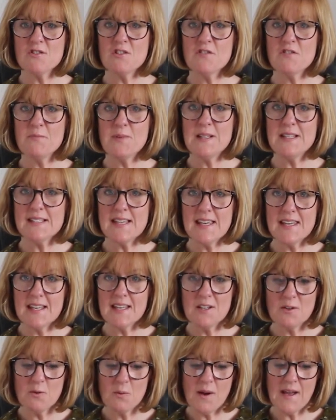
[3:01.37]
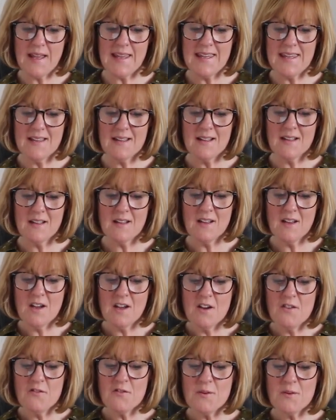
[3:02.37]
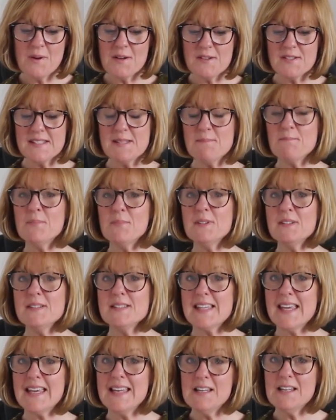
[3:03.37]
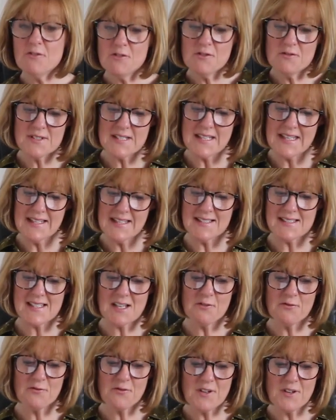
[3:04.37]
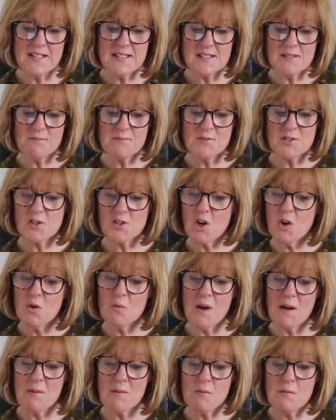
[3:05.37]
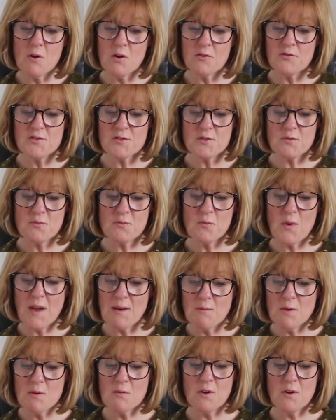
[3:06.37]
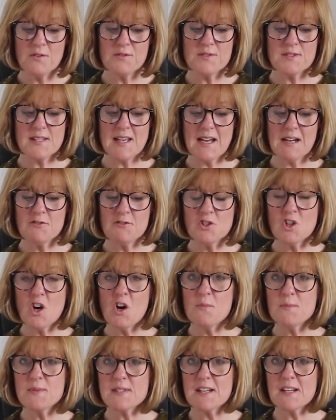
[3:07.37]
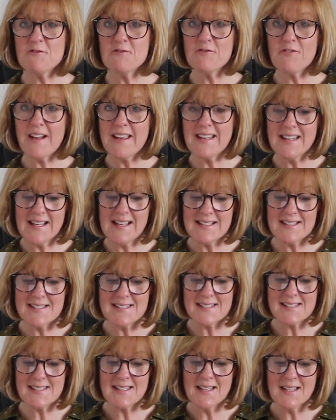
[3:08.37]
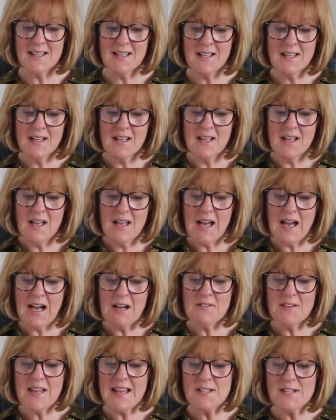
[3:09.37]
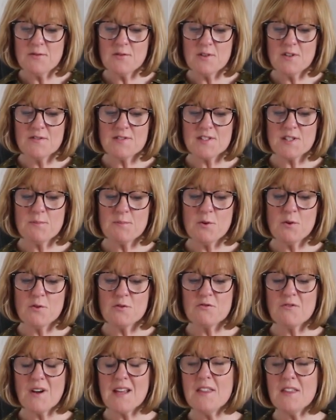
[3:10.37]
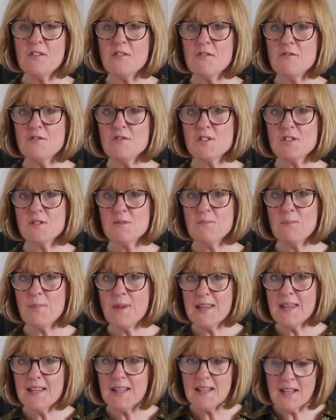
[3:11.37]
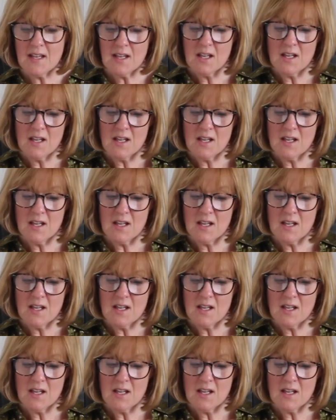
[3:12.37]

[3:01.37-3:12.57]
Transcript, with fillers: or have been taken away. From our simple daily routines, our freedom to go where we want, when we want, our jobs, our finance, our network of support right through to big